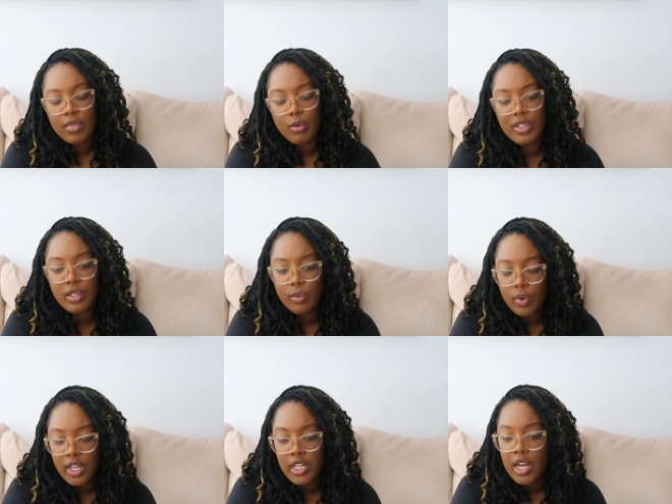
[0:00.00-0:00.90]
with the
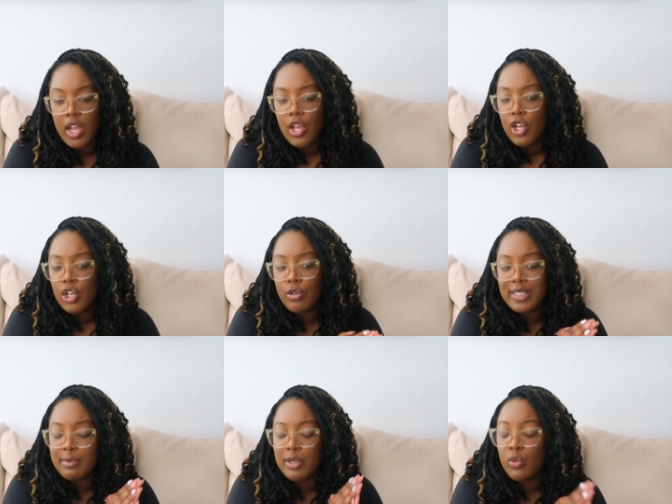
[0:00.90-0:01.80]
one who
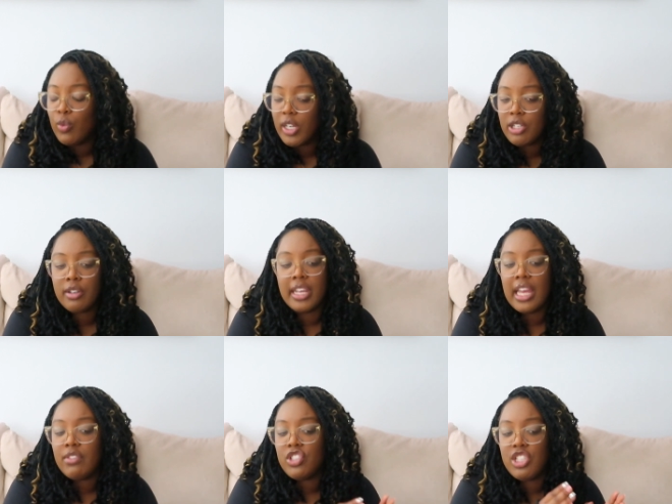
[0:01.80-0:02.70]
has been wondering
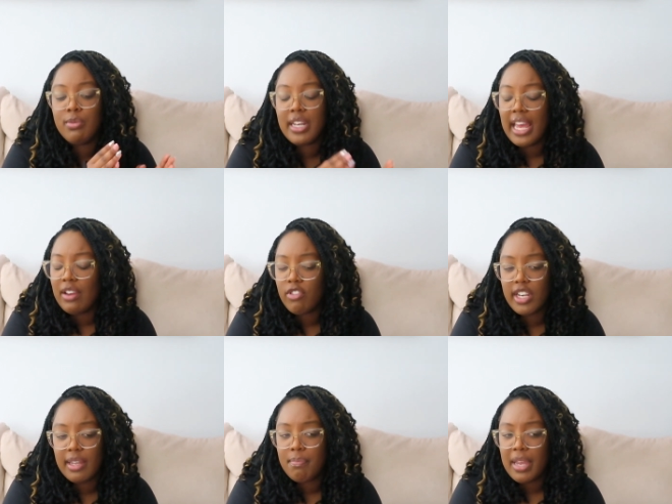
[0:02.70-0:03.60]
if she would ever
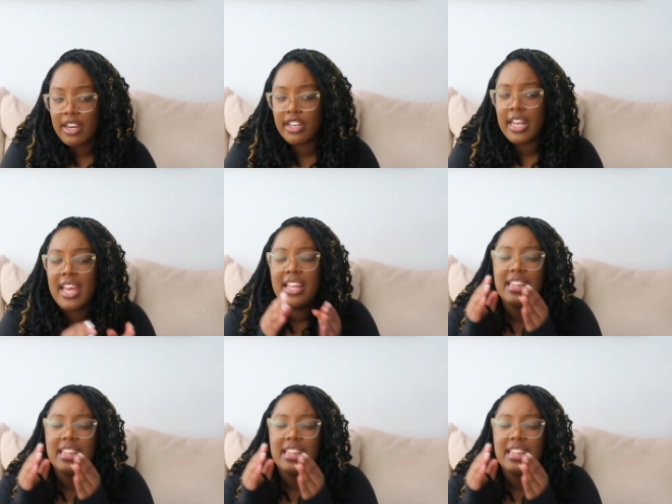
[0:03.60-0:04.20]
get married.